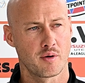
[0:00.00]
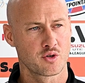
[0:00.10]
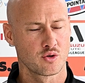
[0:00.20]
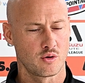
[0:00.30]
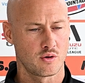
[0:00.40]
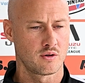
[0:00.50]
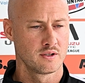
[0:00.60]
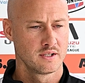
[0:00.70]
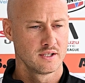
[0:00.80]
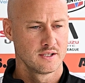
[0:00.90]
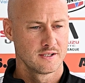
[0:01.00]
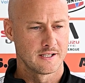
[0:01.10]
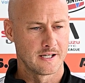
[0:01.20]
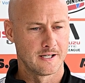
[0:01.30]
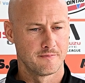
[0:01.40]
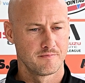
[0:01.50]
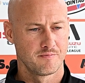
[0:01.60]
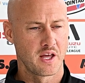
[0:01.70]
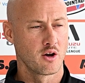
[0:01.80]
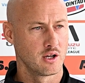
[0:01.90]
I'm sure
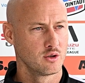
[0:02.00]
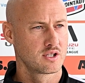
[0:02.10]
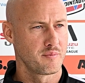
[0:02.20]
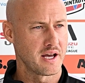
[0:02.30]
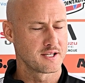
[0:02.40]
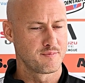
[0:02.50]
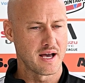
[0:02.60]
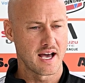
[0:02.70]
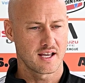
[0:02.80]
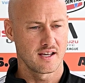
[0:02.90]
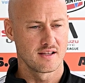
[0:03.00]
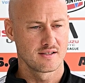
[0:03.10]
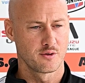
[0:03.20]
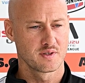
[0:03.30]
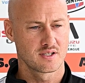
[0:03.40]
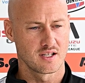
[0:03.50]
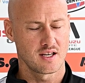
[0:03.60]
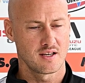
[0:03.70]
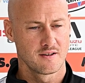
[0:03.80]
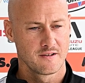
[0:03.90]
they're going to look to bounce back, and obviously